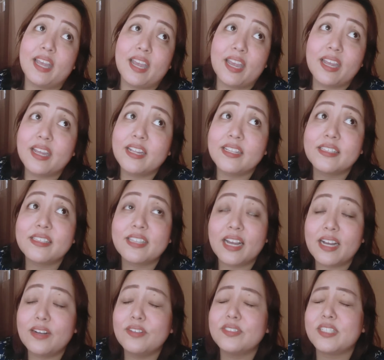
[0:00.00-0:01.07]
and
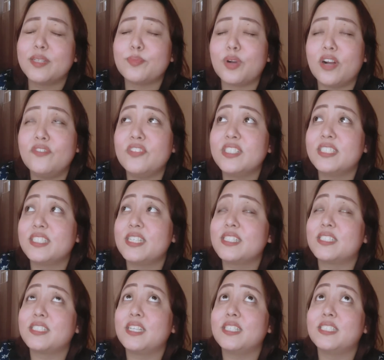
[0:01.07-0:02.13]
towns and
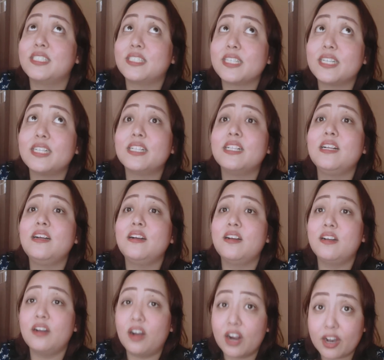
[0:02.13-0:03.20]
provinces still
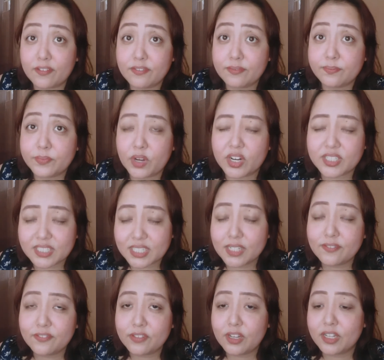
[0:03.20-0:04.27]
are
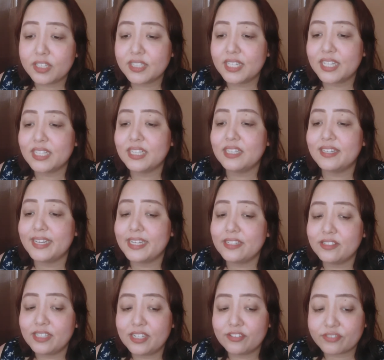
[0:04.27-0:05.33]
still flooded. They
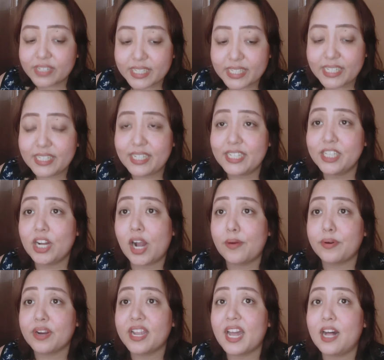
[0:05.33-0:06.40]
really need
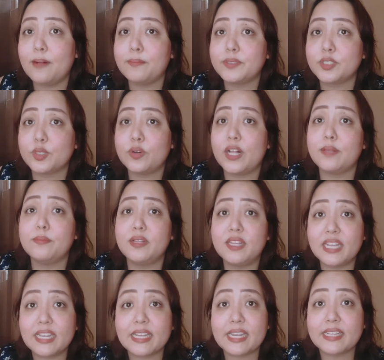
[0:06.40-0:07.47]
our help, so I'll be
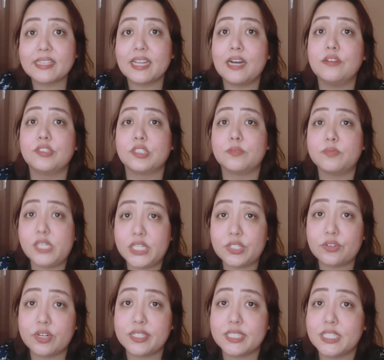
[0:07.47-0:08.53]
linking down some
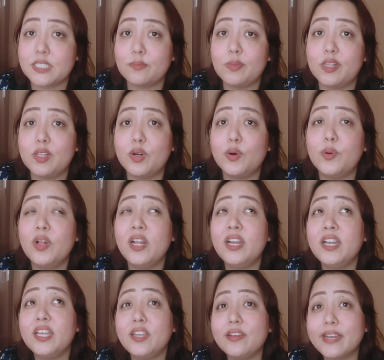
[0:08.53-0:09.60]
resources below.
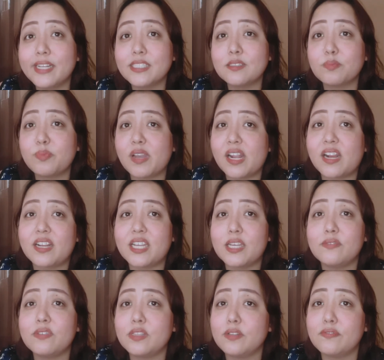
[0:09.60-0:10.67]
You can spare
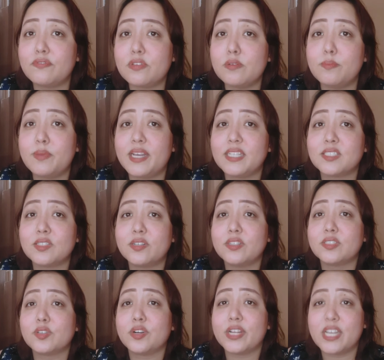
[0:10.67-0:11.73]
even a few
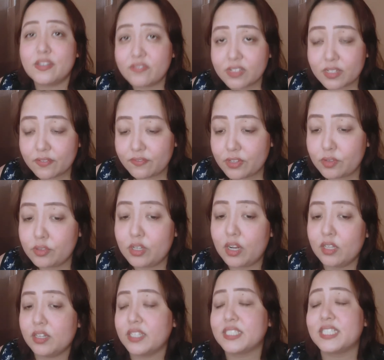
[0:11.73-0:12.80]
pesos or even a few
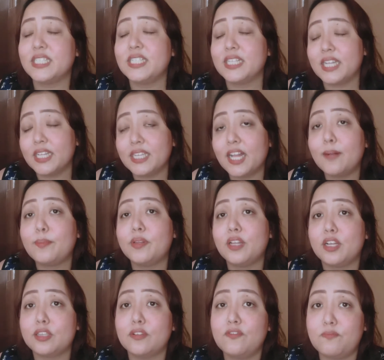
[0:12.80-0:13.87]
dollars, and it can help a
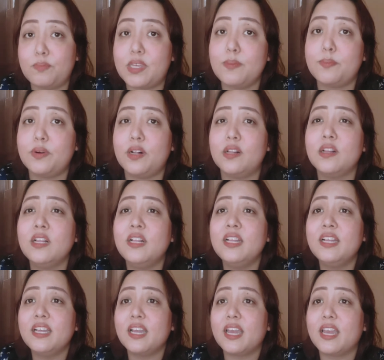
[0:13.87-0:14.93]
lot of people.
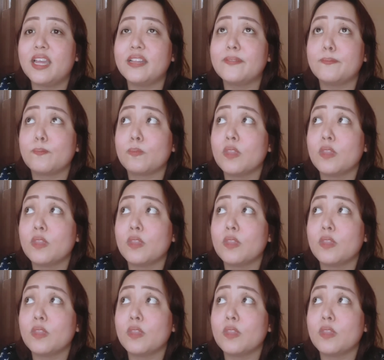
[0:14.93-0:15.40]
And